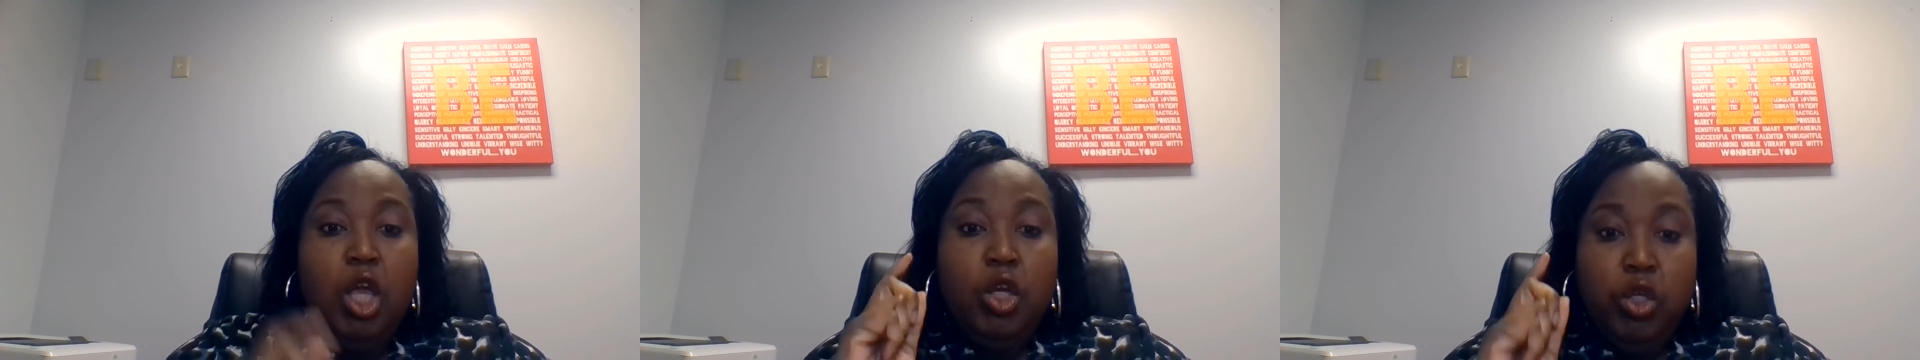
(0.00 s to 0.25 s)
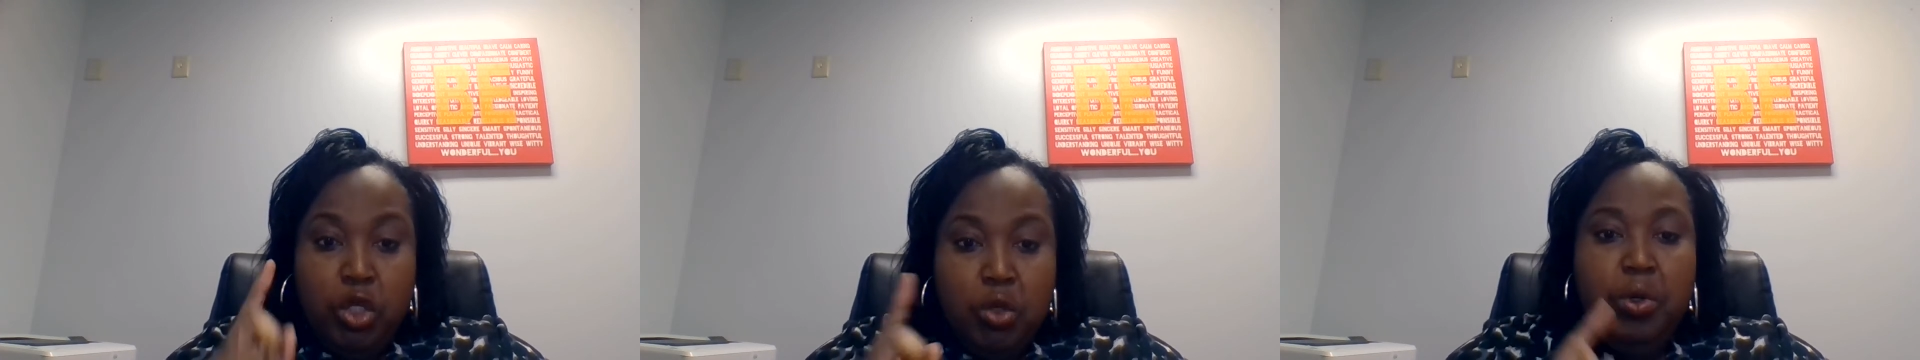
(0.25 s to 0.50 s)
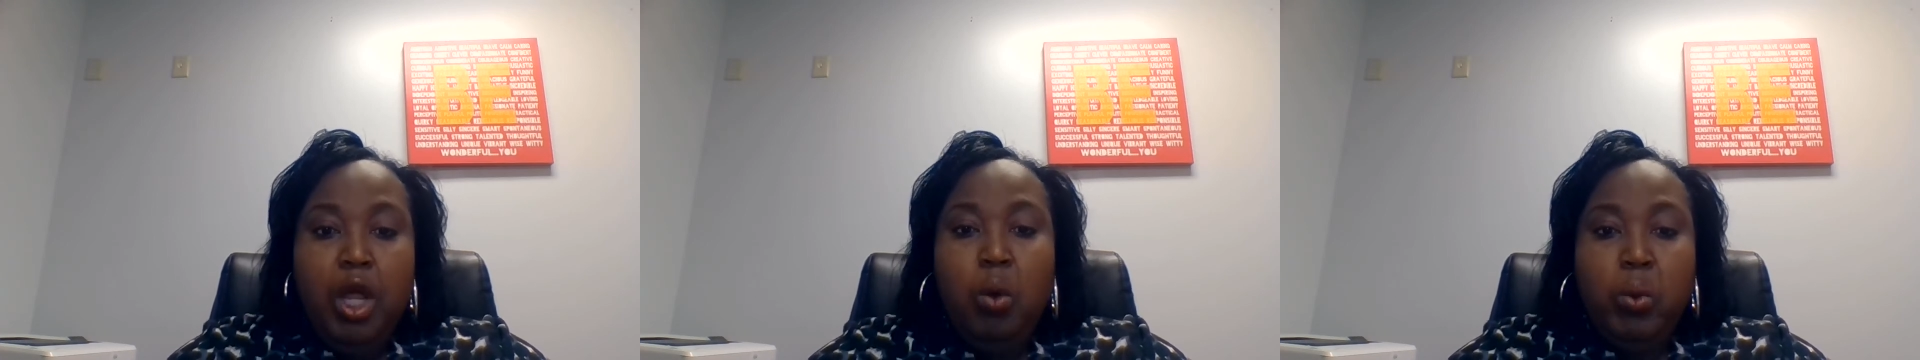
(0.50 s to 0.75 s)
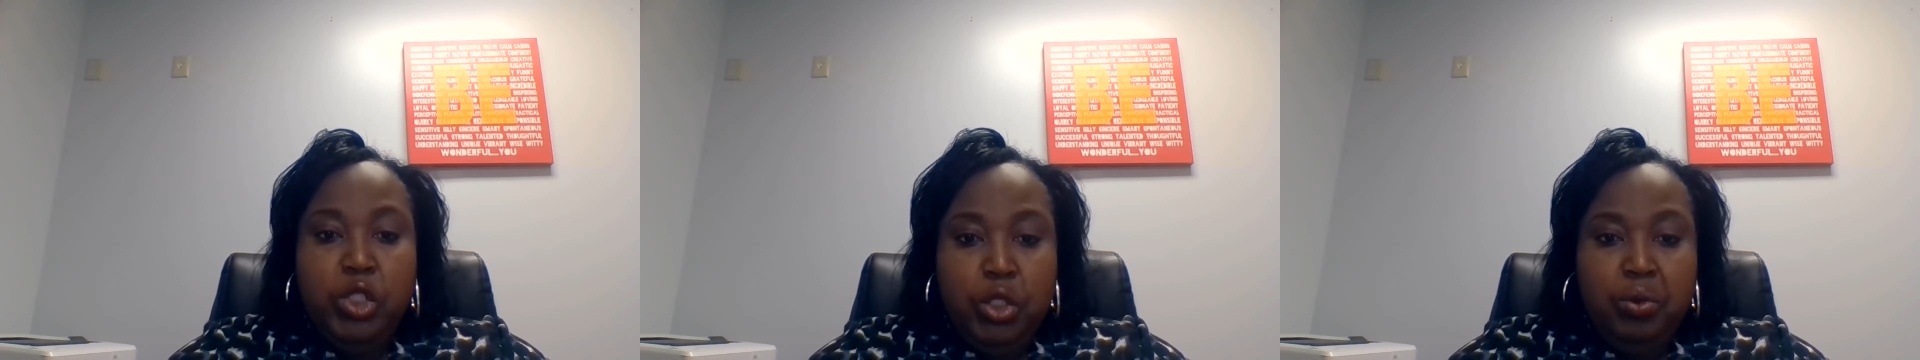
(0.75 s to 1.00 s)
you know
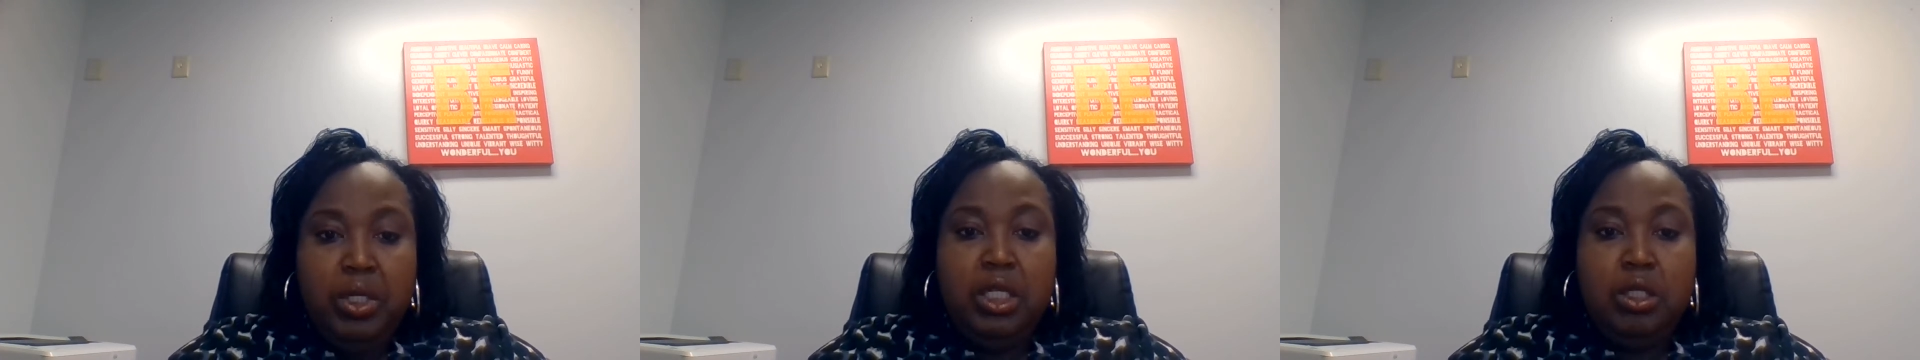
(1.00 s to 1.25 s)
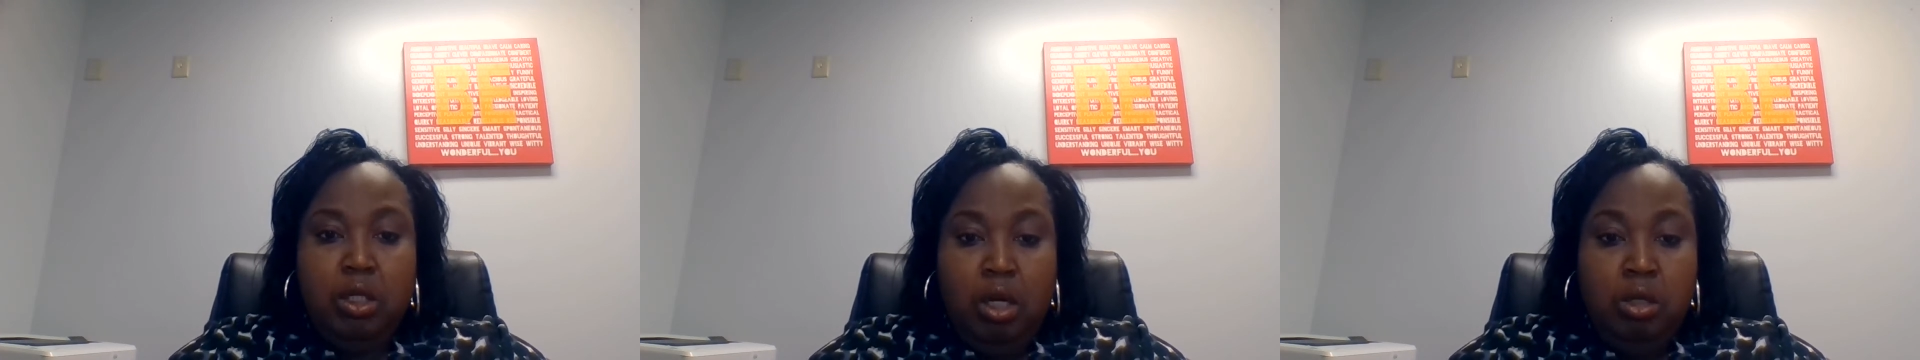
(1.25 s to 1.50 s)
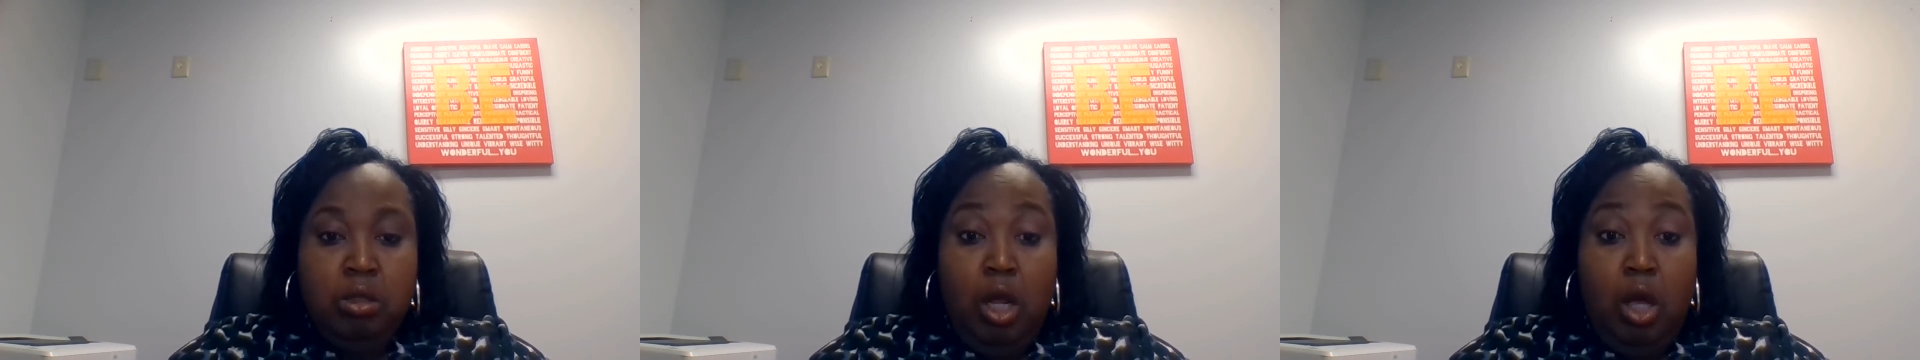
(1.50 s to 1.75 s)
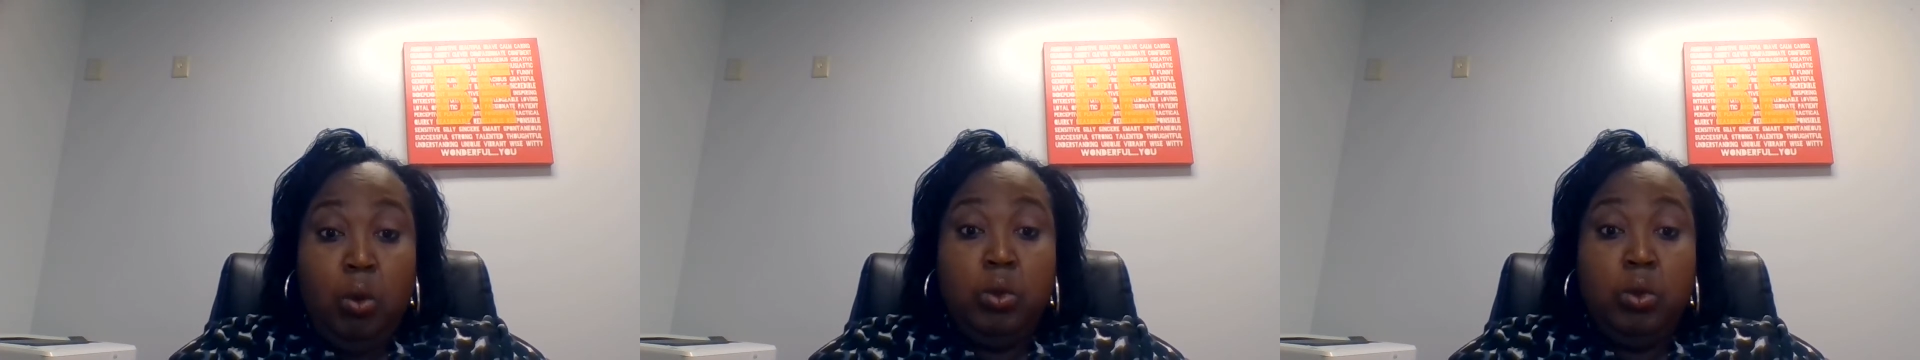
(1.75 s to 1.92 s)
what you need to know